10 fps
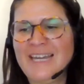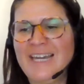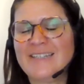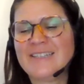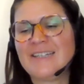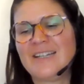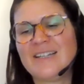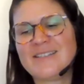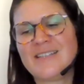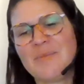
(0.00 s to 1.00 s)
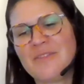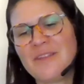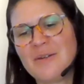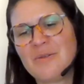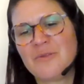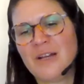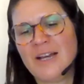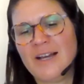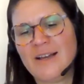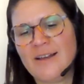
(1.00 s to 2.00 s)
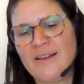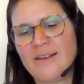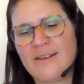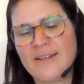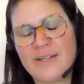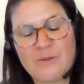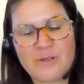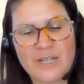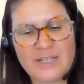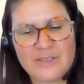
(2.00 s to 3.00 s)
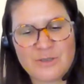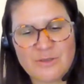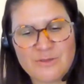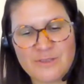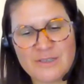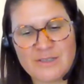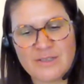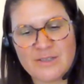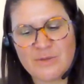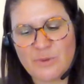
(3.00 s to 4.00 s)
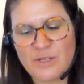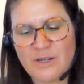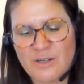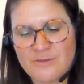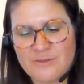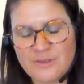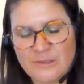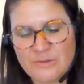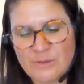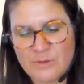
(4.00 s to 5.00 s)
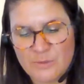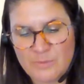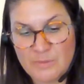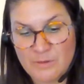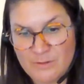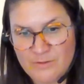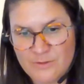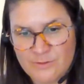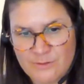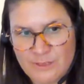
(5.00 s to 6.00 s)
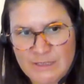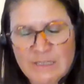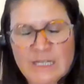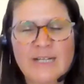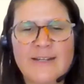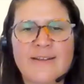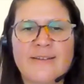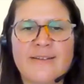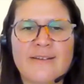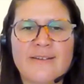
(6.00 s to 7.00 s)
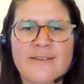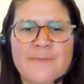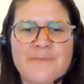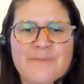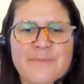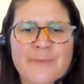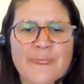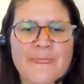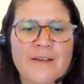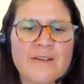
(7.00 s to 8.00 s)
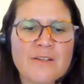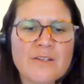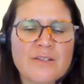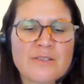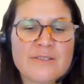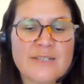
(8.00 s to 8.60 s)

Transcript: And uh, same thing uh, in our NGO, for instance, we offer to our people for free uh, um, uh,